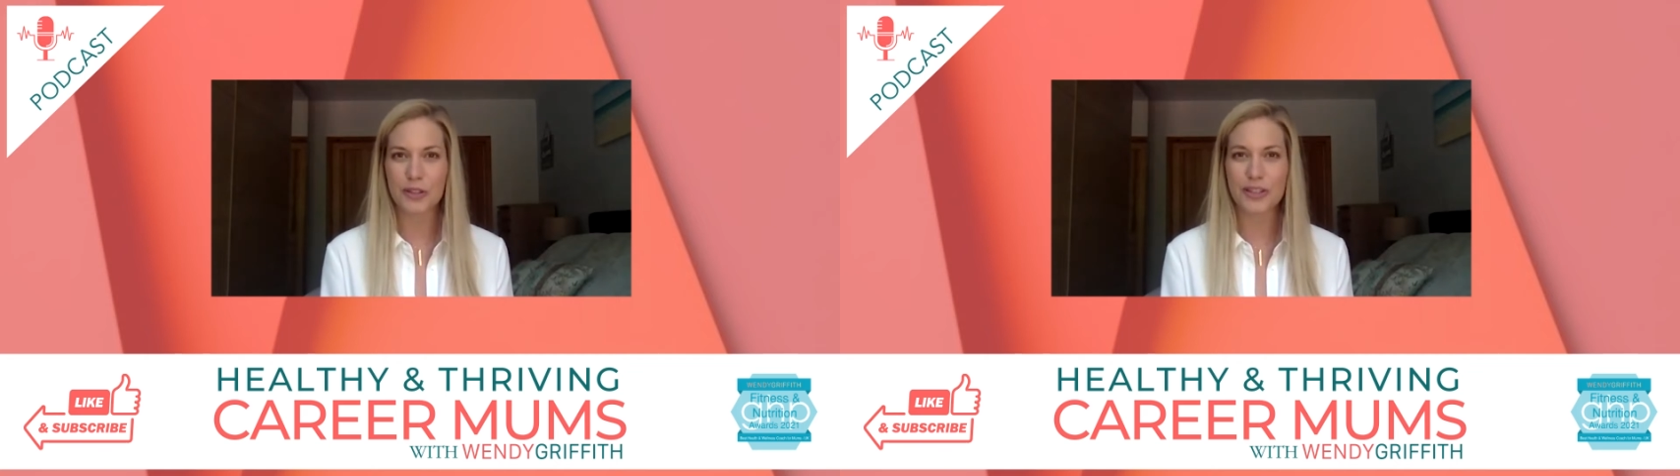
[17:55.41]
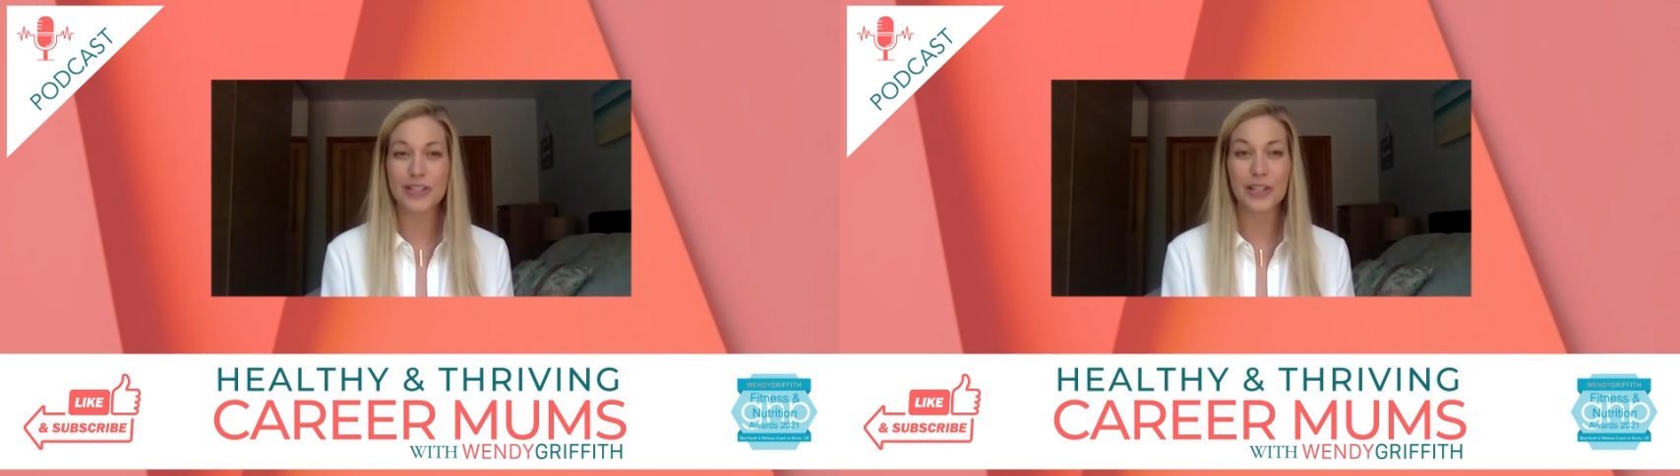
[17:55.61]

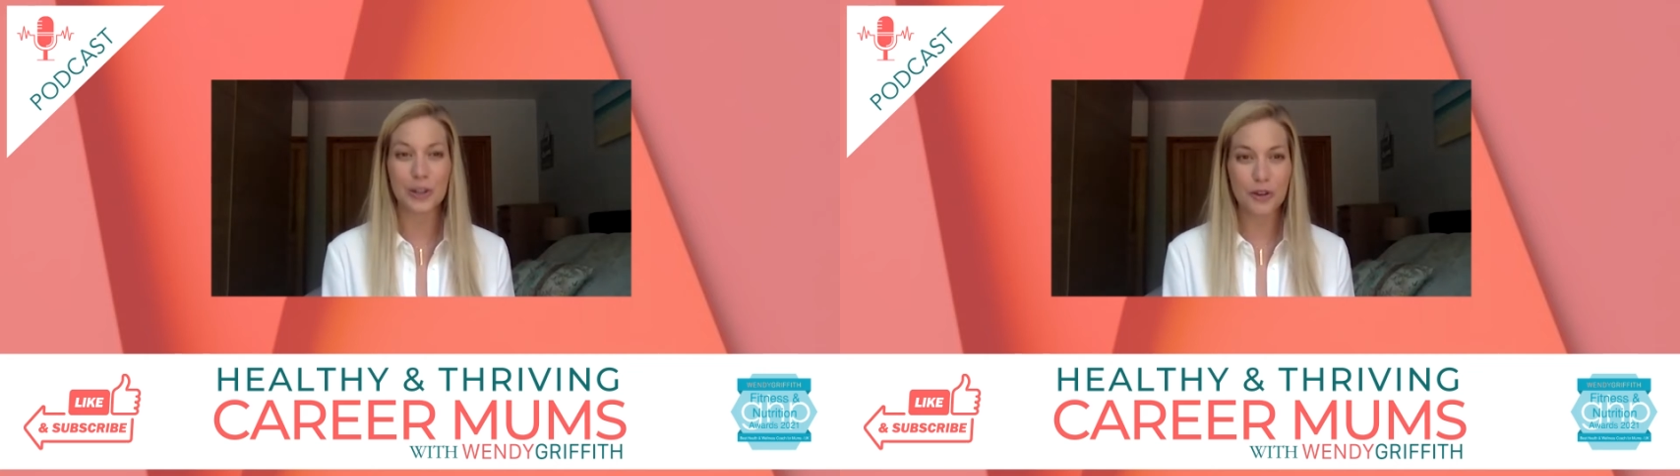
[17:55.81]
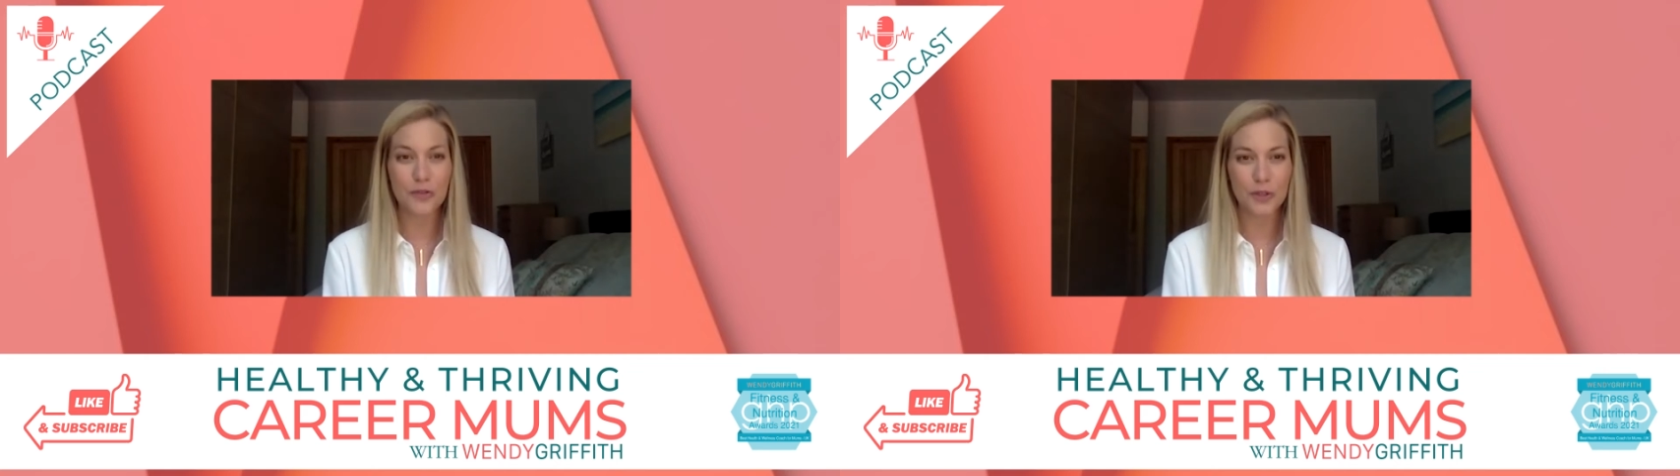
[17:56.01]
because a
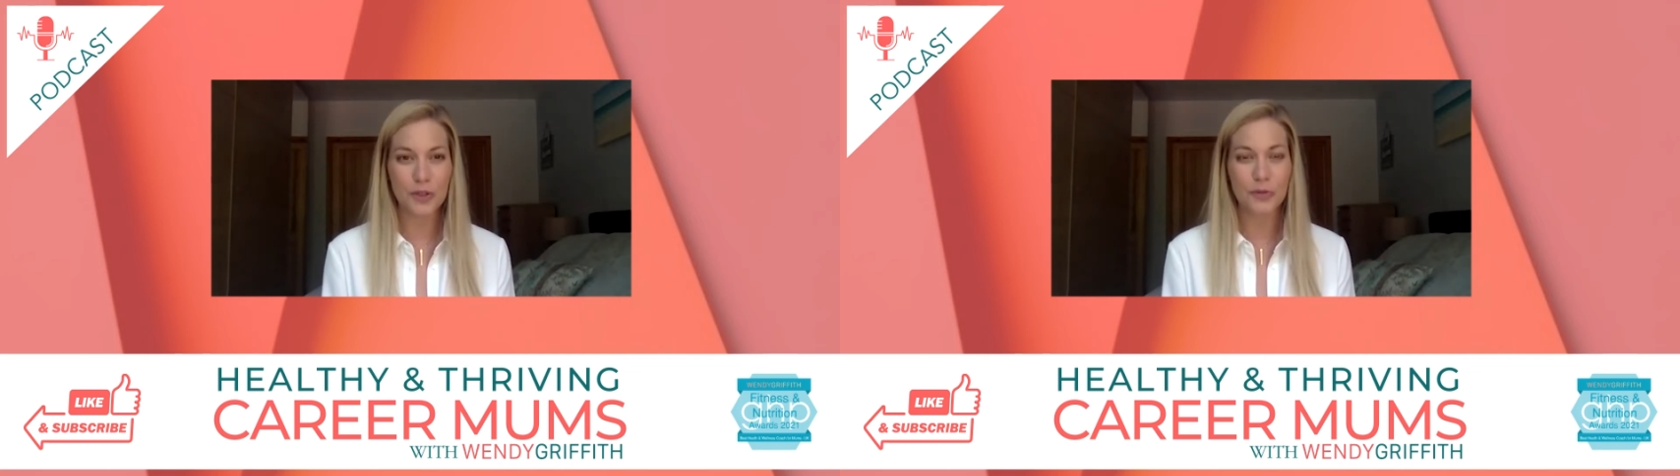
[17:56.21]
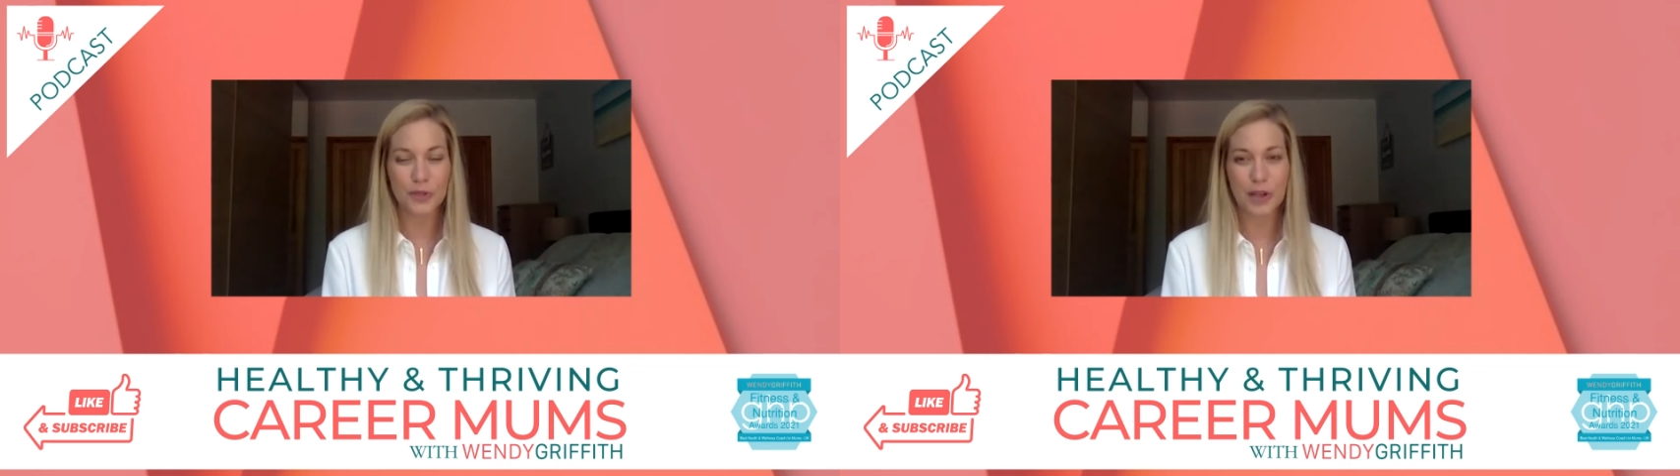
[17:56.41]
lot of
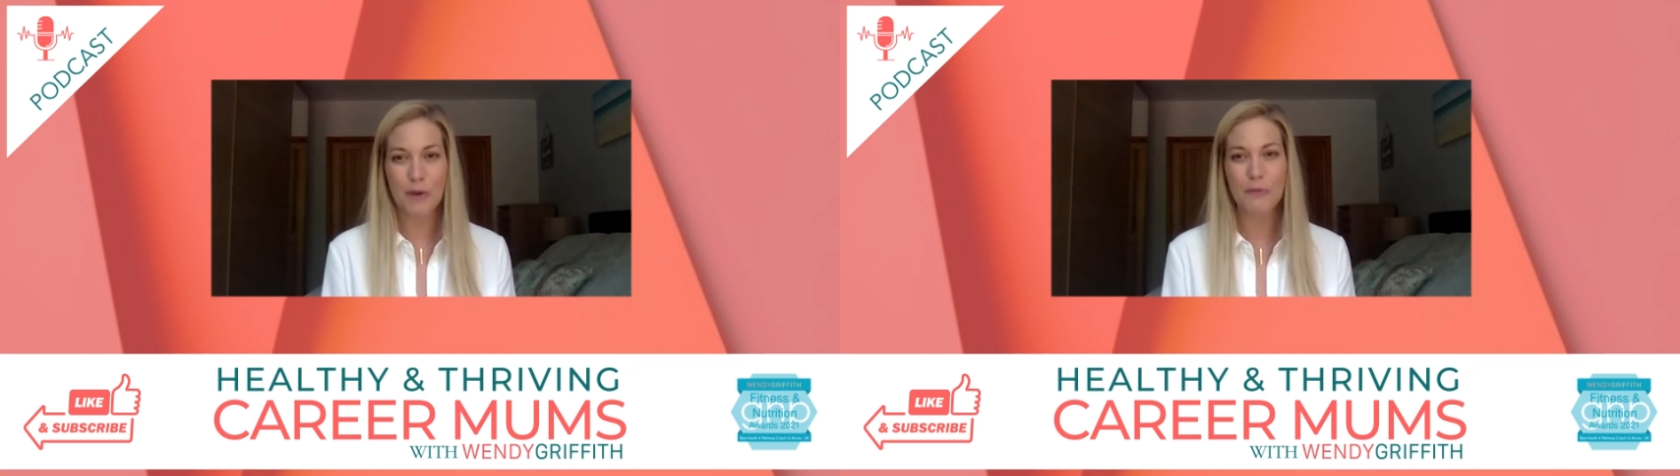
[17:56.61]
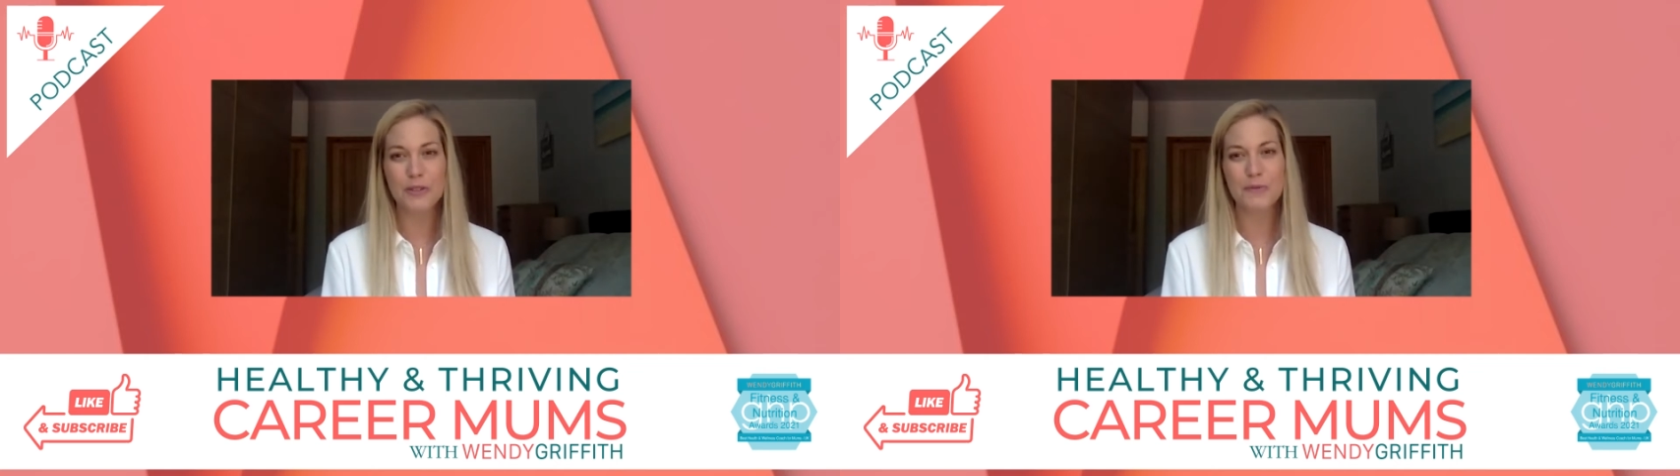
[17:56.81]
you would come up